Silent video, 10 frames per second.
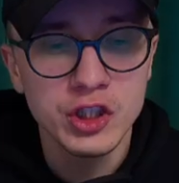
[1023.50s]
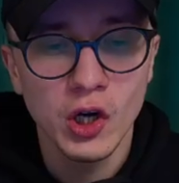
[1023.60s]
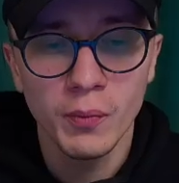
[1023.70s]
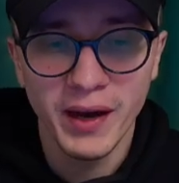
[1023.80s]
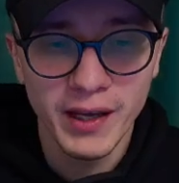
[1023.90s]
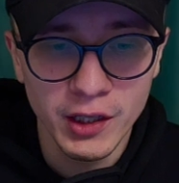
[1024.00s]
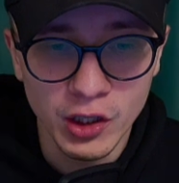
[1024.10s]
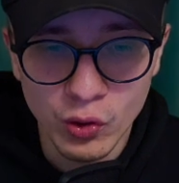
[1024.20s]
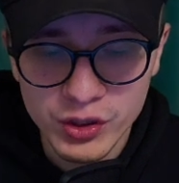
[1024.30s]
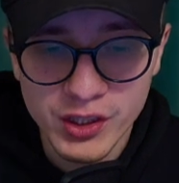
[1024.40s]
by
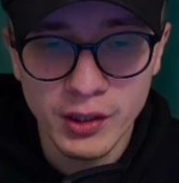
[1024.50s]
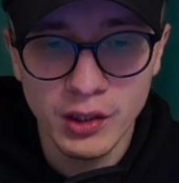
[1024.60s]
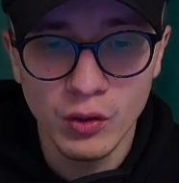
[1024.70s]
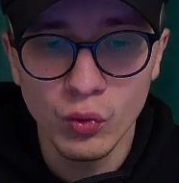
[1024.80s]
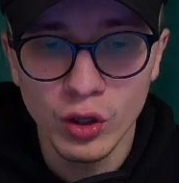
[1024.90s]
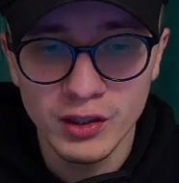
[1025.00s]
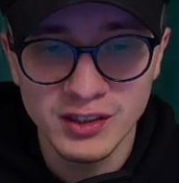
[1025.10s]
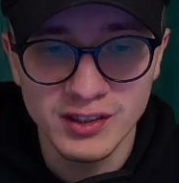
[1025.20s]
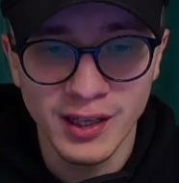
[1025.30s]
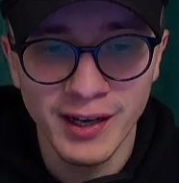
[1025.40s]
using the
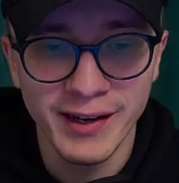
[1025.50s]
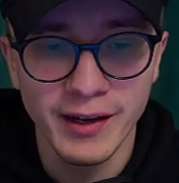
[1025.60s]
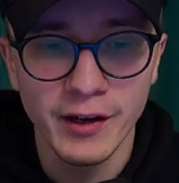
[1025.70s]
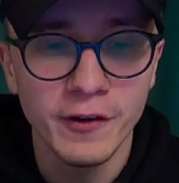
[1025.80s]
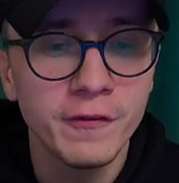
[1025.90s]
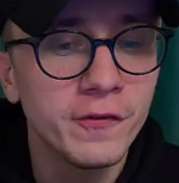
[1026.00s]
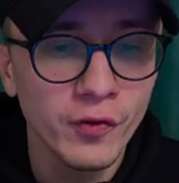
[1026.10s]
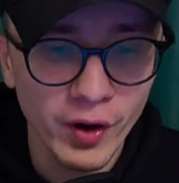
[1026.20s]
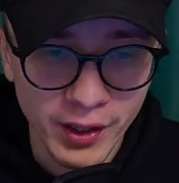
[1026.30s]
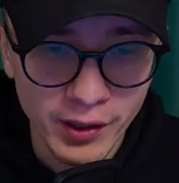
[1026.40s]
words like
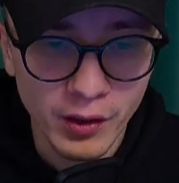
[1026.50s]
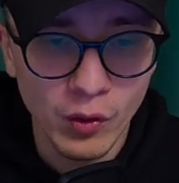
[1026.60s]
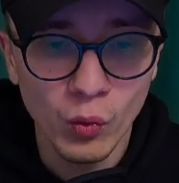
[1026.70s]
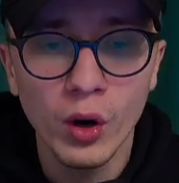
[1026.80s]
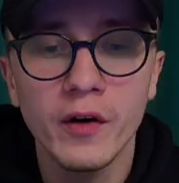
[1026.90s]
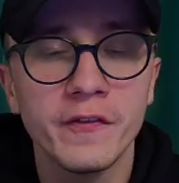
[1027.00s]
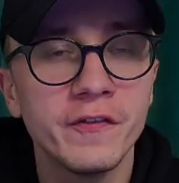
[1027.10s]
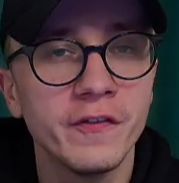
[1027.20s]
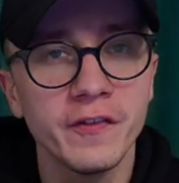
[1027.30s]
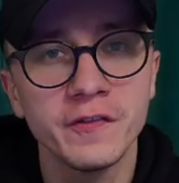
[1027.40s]
free or
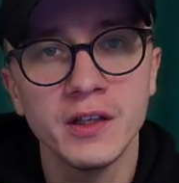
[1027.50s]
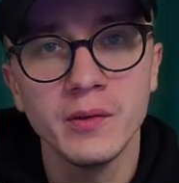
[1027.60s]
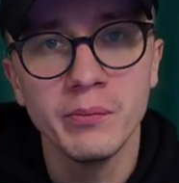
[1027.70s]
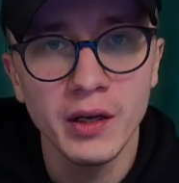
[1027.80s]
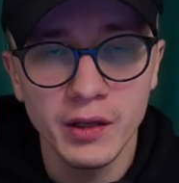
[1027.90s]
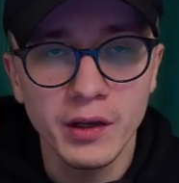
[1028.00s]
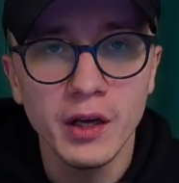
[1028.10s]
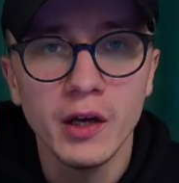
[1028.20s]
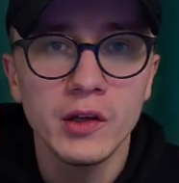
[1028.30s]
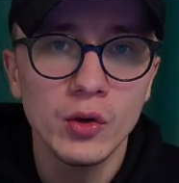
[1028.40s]
15-minute,
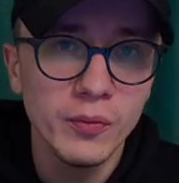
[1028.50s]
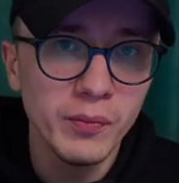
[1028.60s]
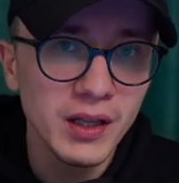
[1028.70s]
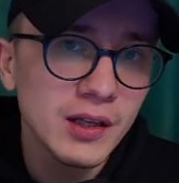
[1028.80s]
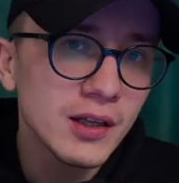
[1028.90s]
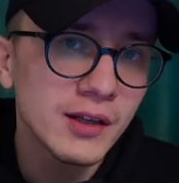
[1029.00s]
you immediately tell